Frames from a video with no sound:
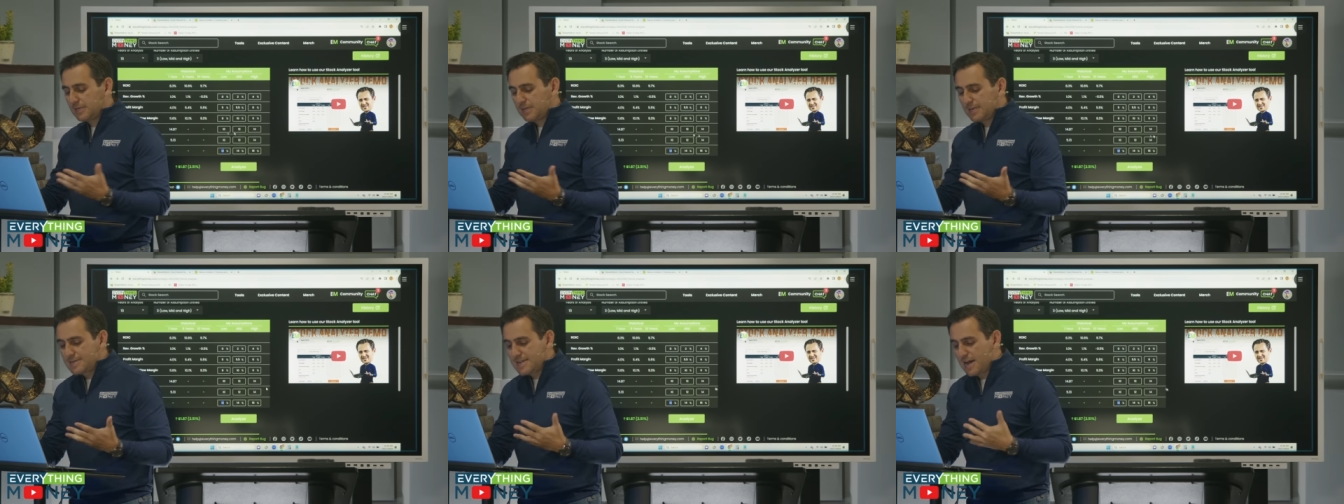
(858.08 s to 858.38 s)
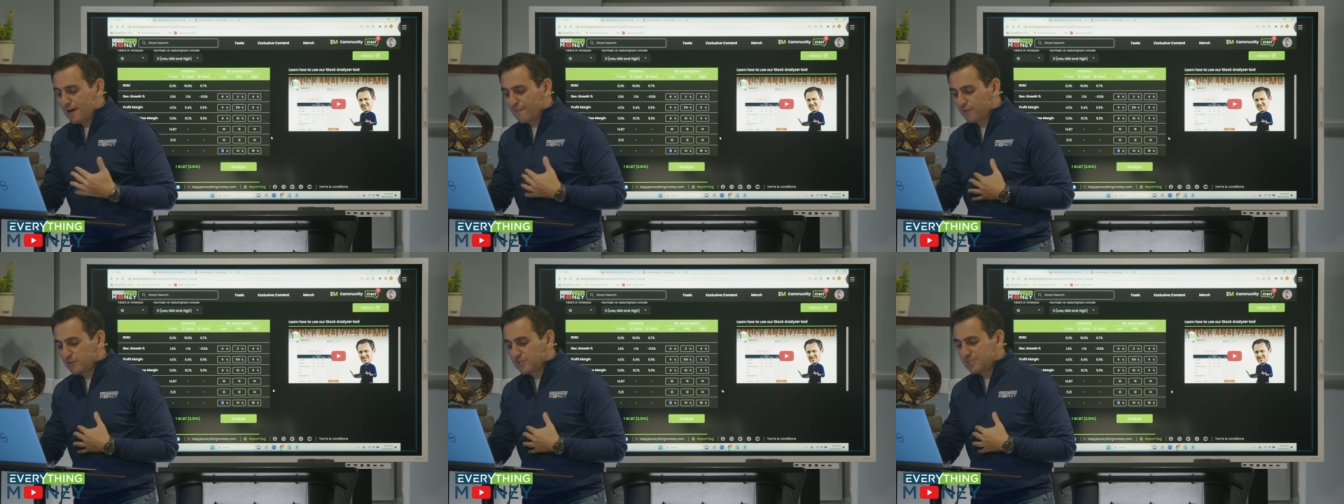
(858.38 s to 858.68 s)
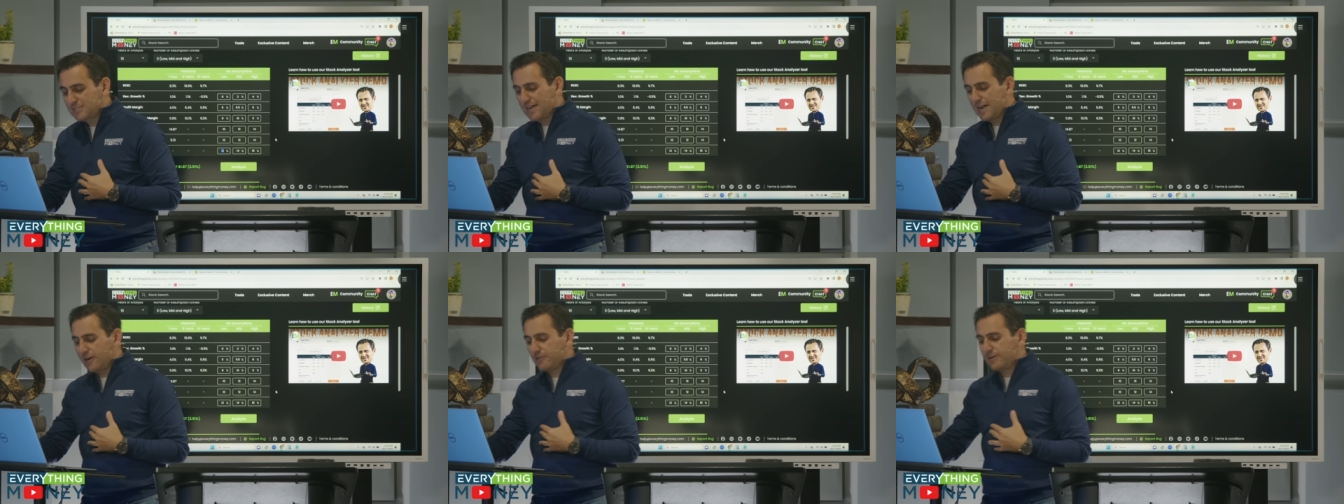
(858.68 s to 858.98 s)
Now for
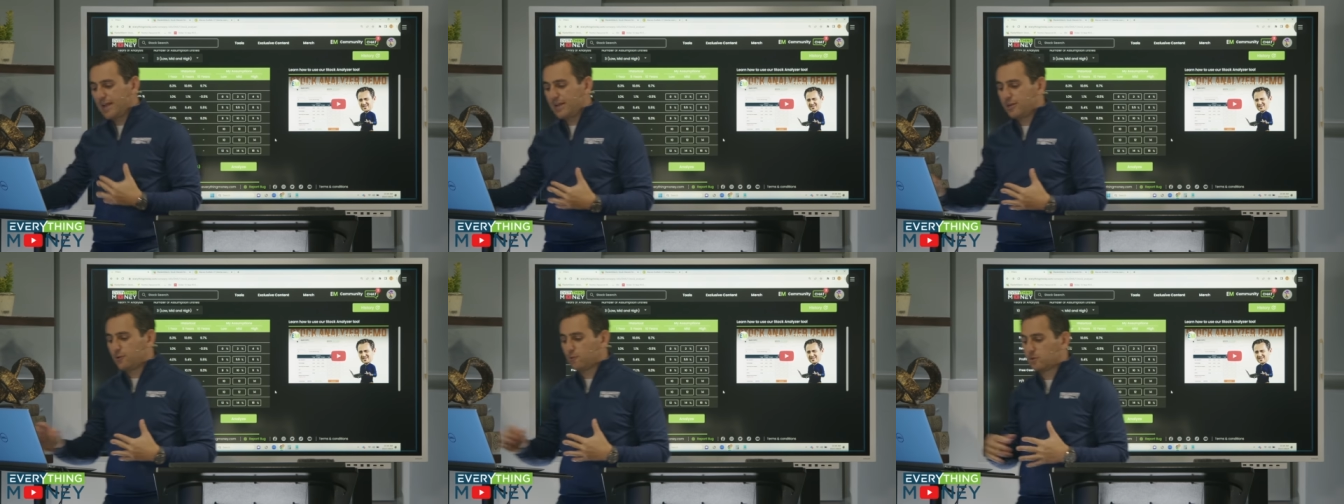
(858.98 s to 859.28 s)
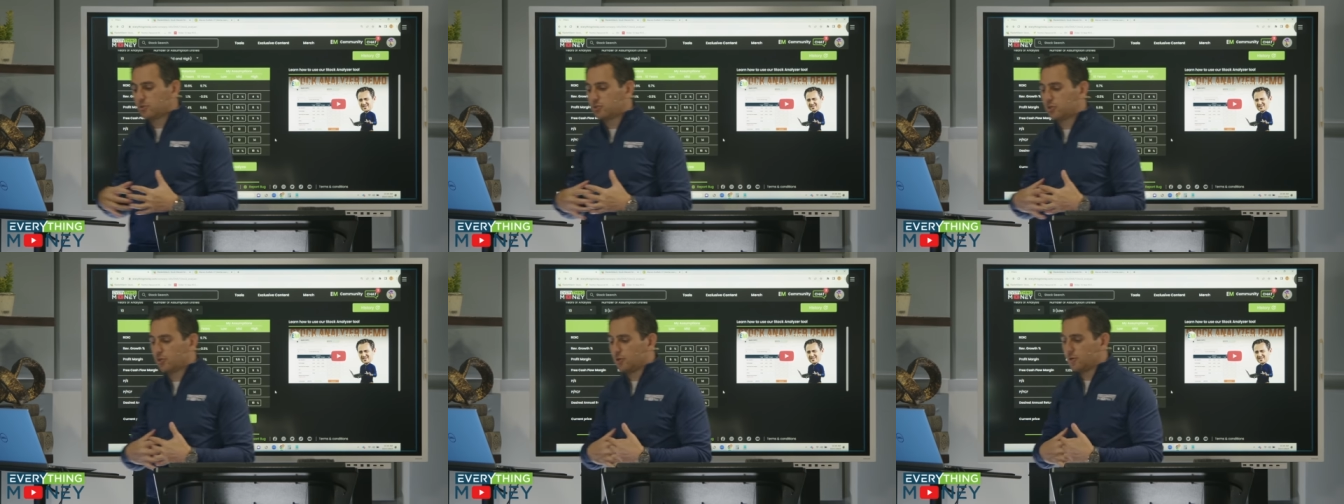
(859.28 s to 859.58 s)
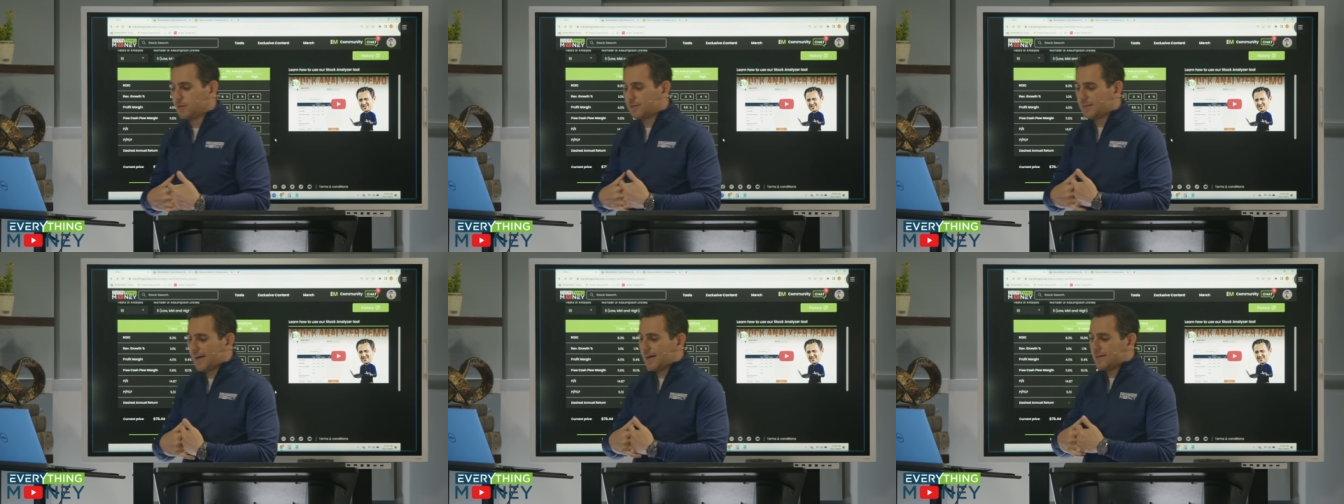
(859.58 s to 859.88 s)
desired annual
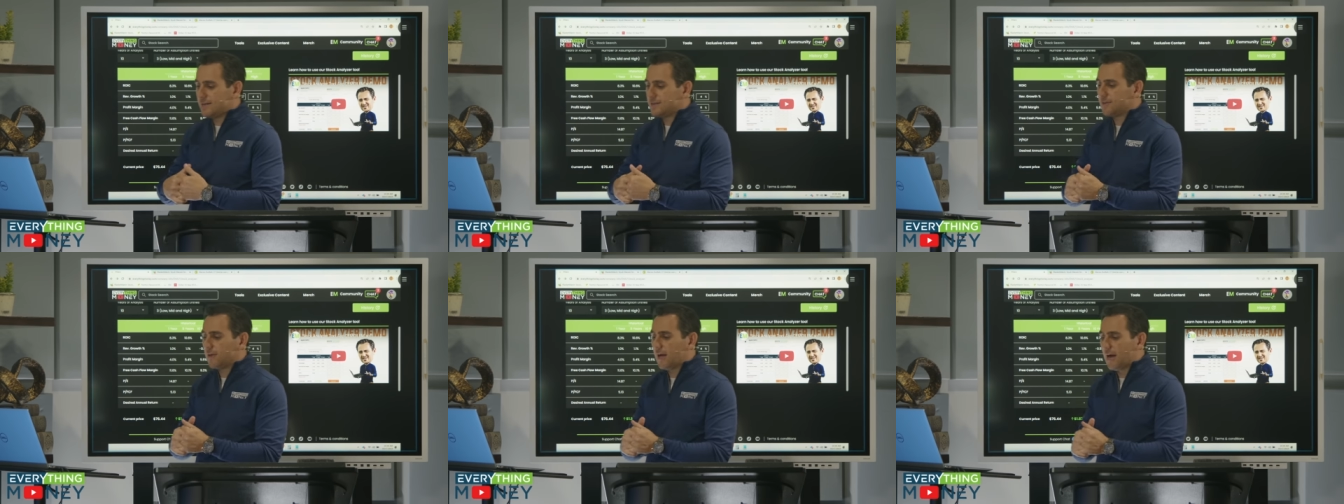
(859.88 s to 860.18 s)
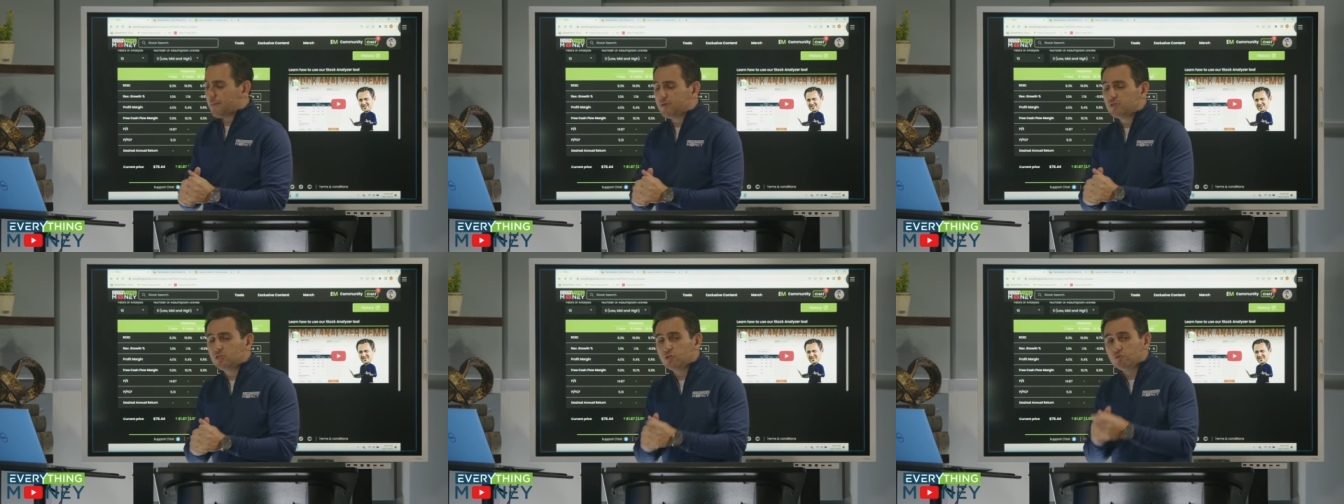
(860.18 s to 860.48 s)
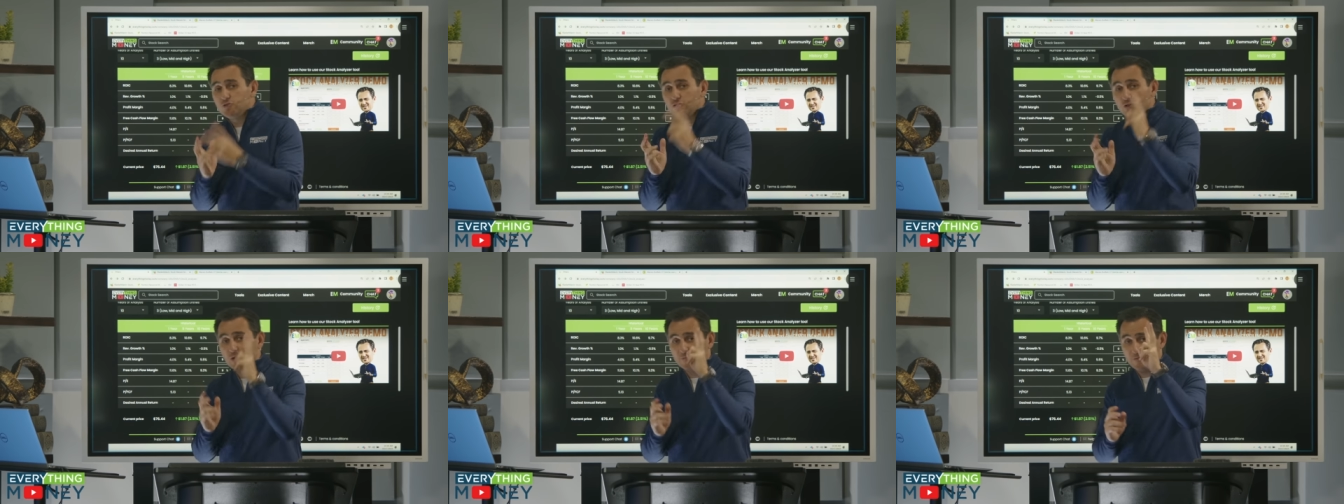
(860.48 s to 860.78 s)
return, guys, I'm going to
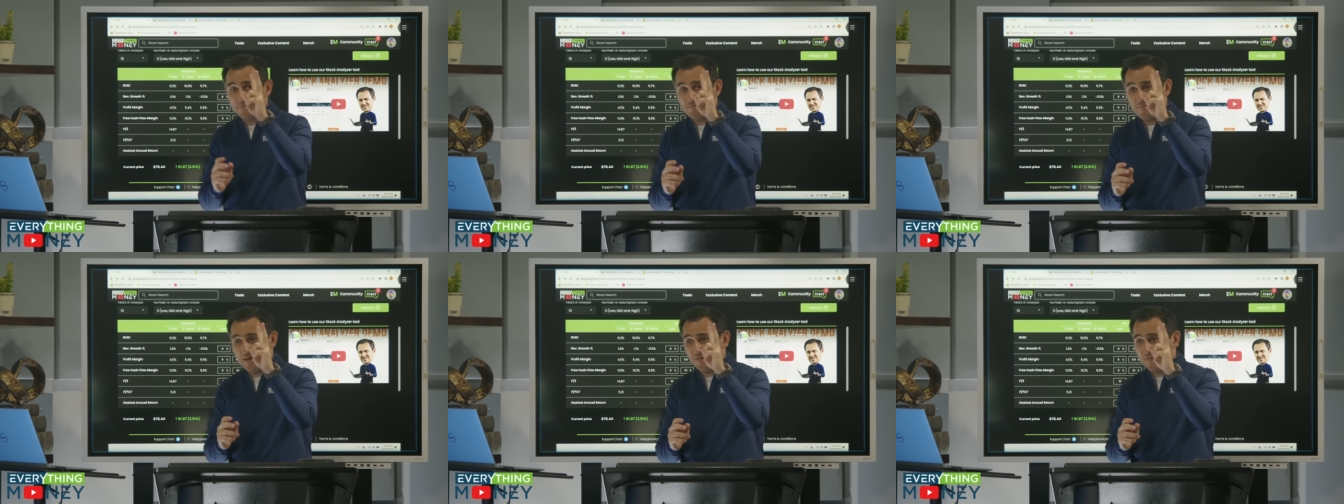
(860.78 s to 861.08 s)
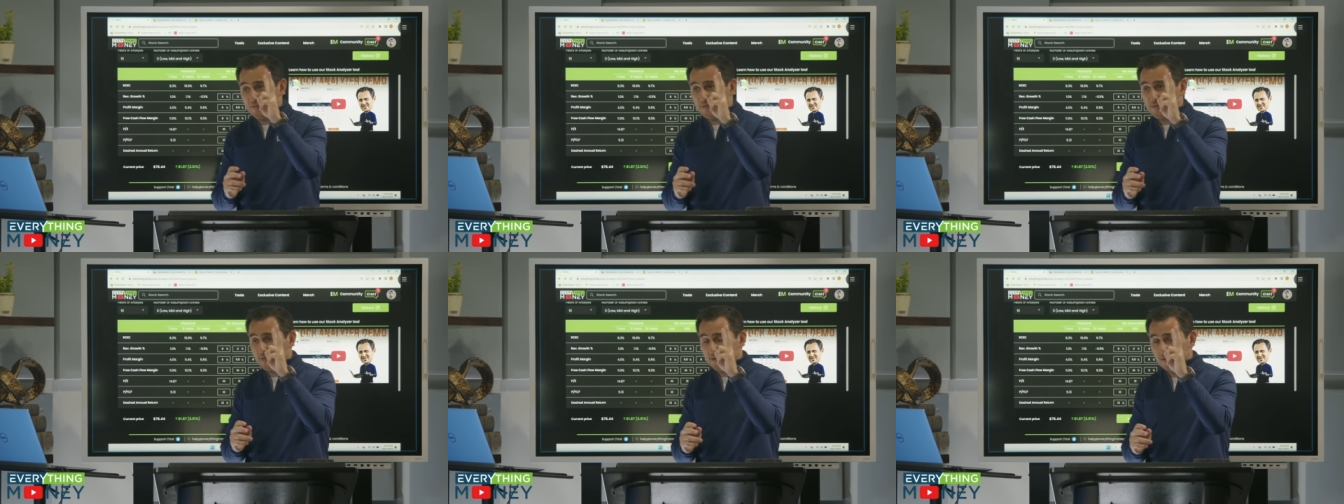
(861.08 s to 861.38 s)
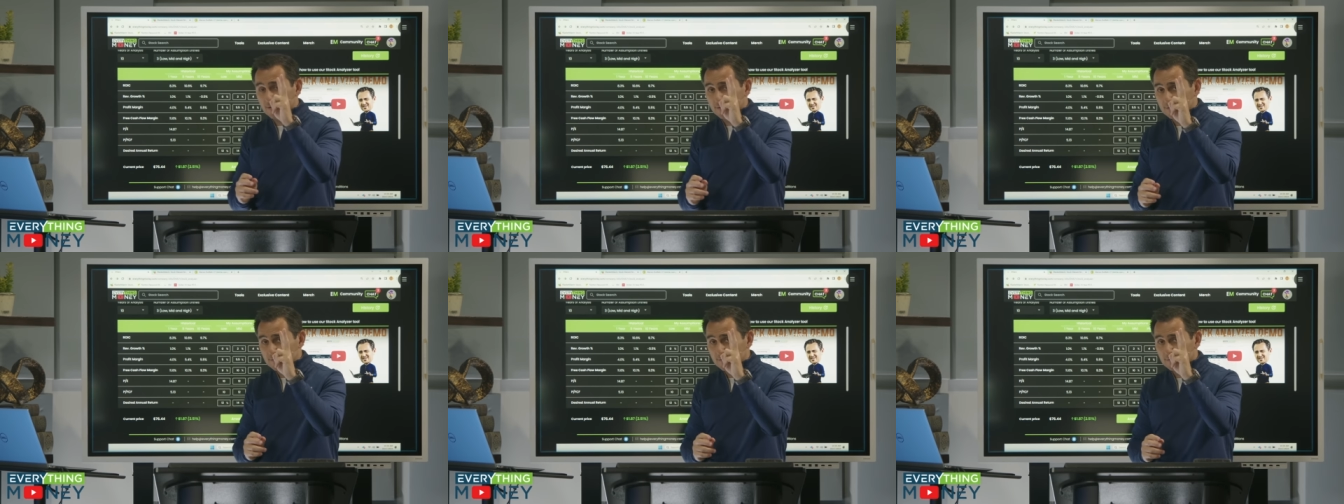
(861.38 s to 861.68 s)
do two different methods
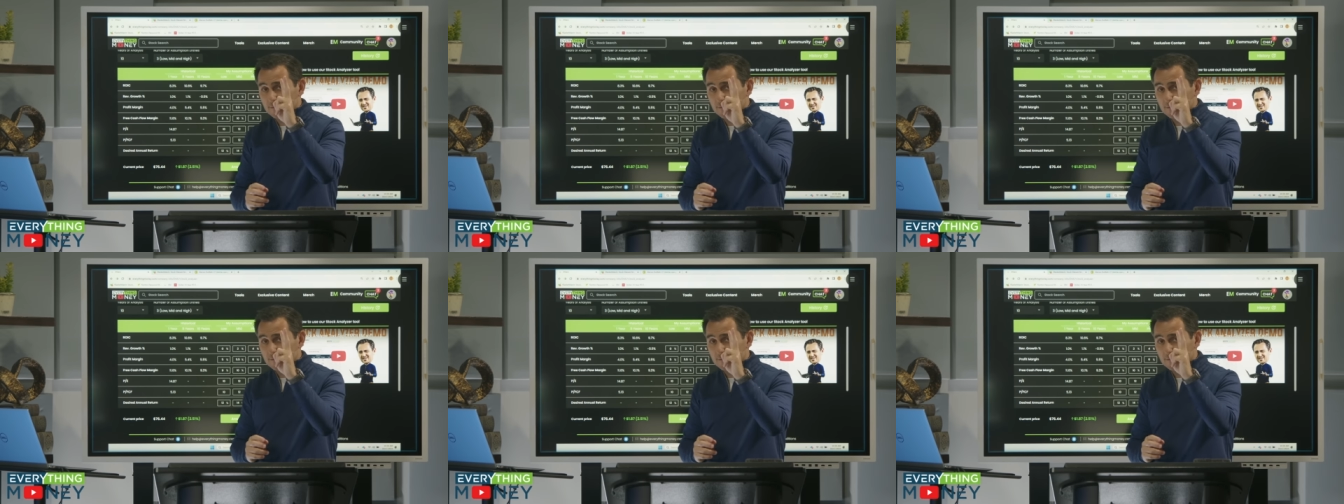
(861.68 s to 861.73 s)
here.